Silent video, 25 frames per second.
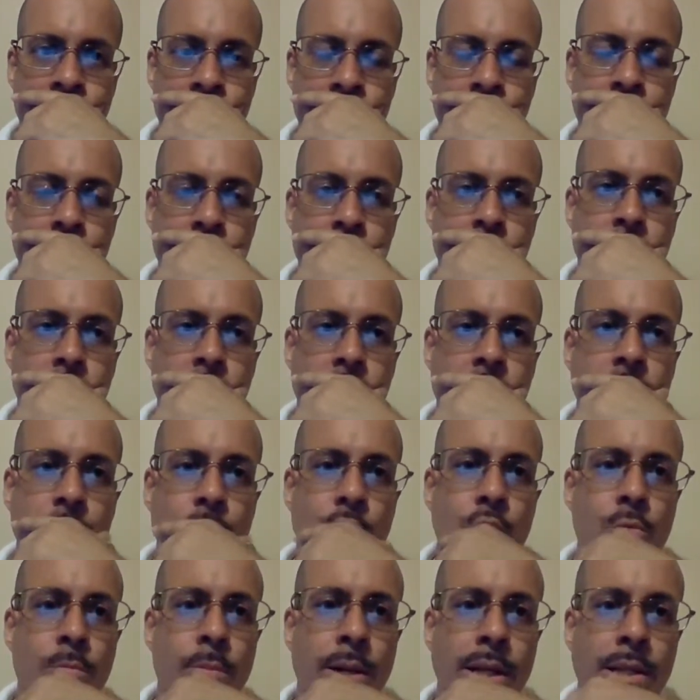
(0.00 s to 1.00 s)
I'm just looking
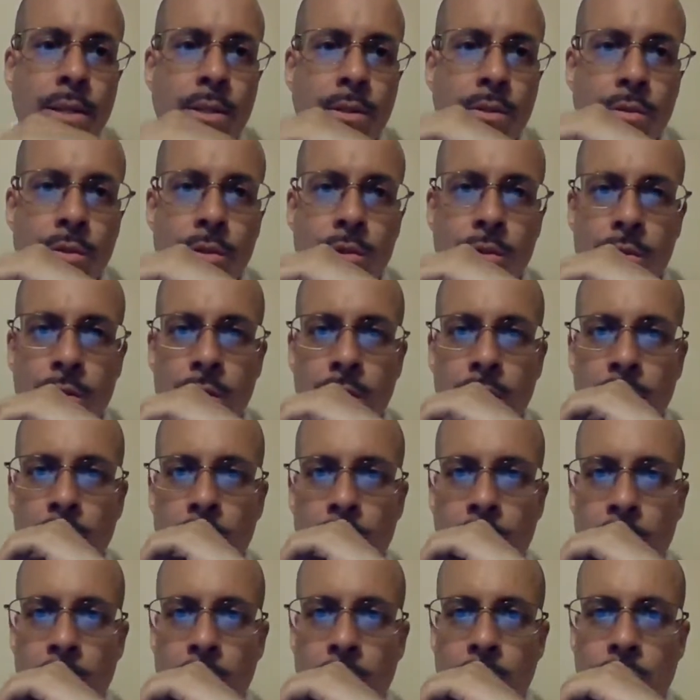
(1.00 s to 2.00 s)
through my notes,
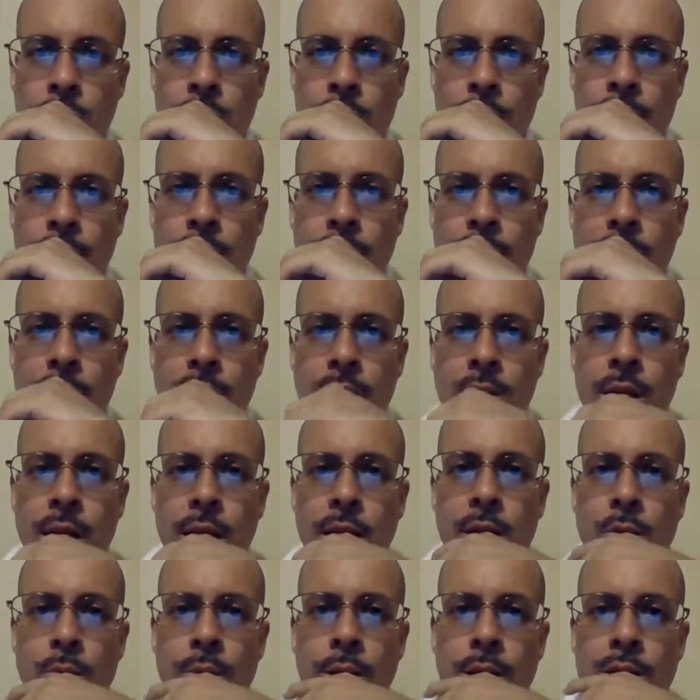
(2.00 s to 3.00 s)
trying to
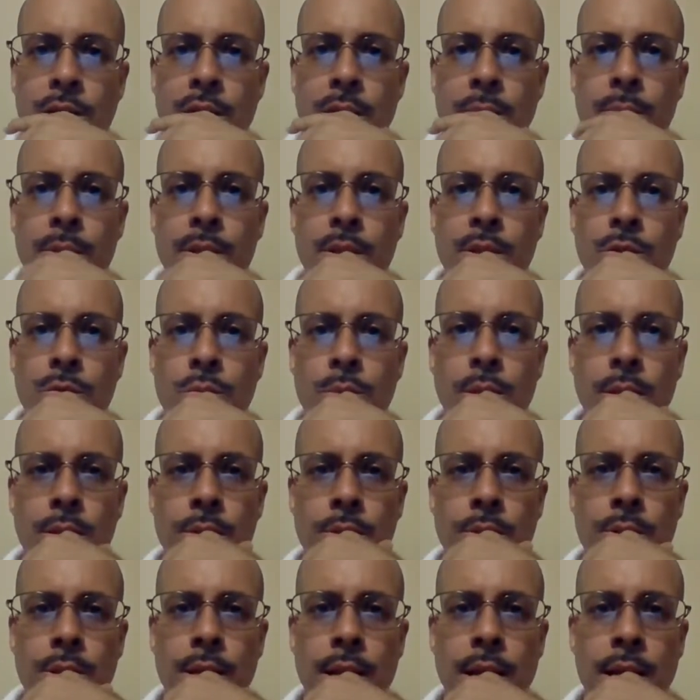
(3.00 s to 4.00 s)
take away some of these
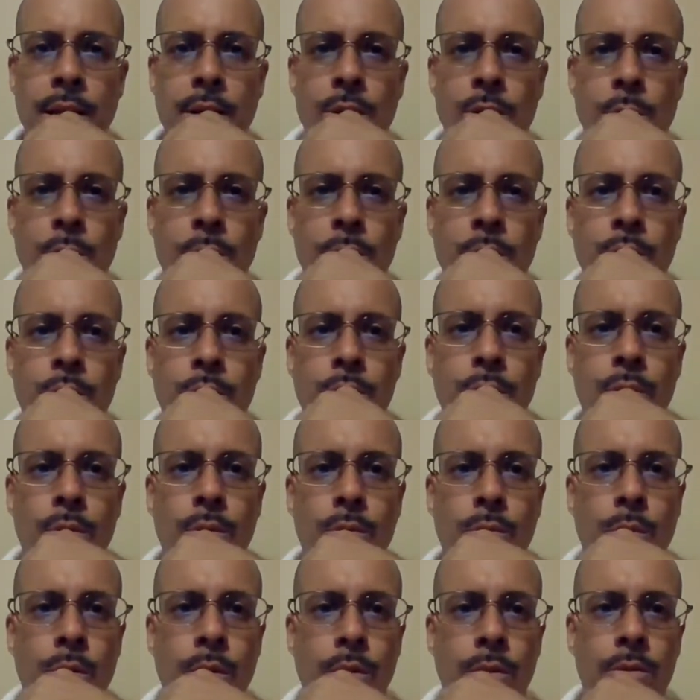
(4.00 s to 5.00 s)
windows I had open
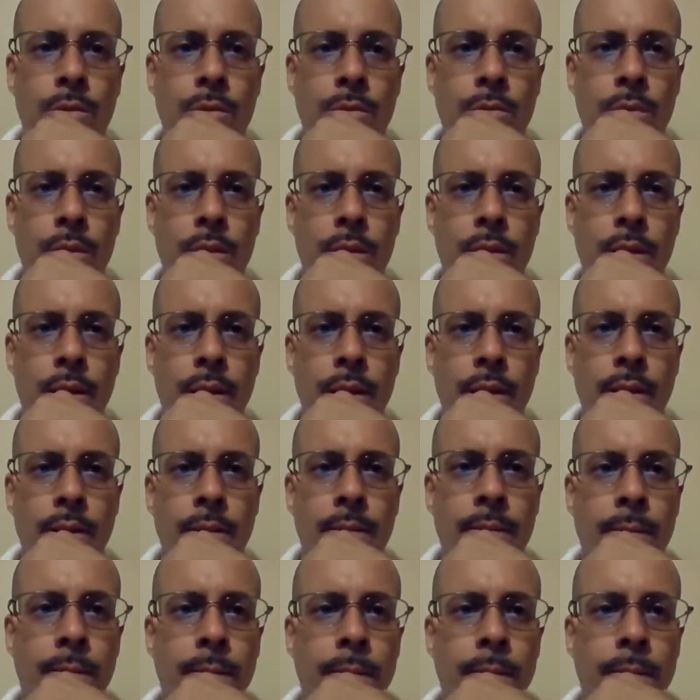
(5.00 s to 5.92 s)
during the work during the day